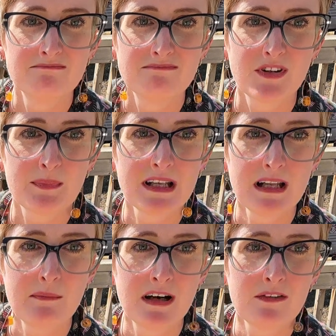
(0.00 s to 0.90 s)
The mealy
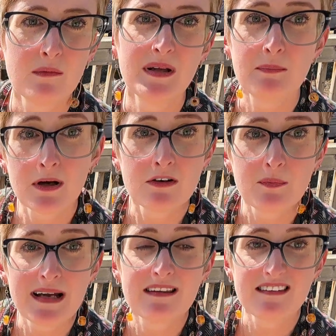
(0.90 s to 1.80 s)
bugs will be burned
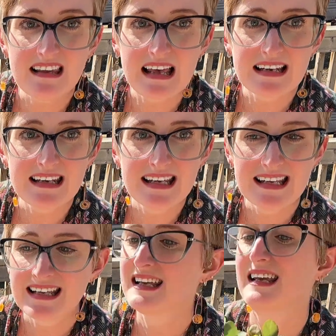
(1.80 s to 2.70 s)
by the sun.
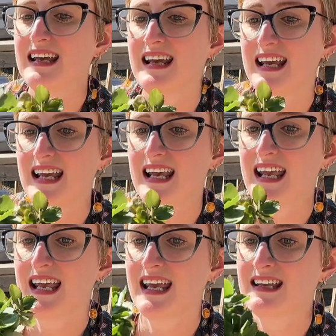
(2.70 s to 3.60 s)

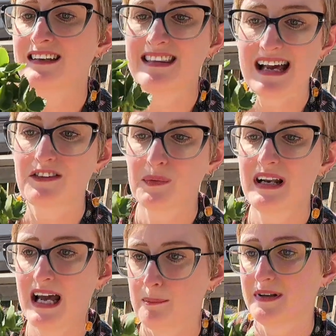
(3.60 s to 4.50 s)
And that's what
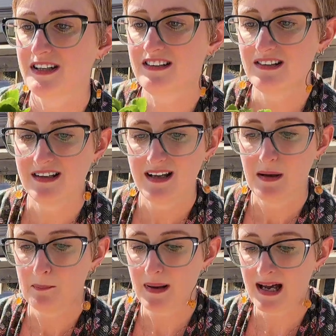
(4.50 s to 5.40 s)
happened.
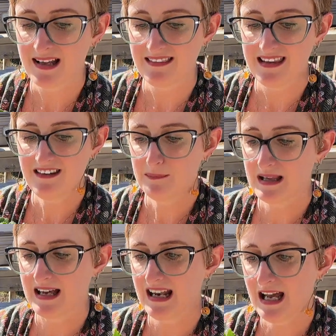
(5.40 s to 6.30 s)
But this
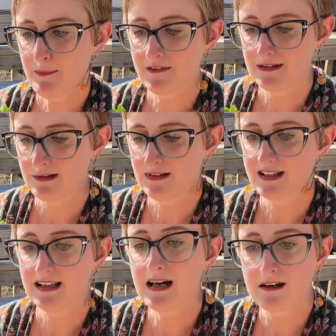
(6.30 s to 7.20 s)
plant absolutely
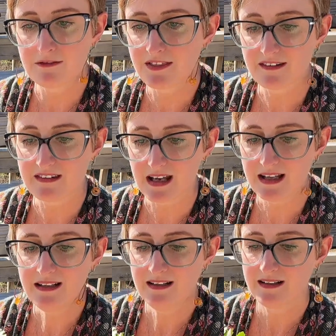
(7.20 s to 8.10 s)
loved the sun.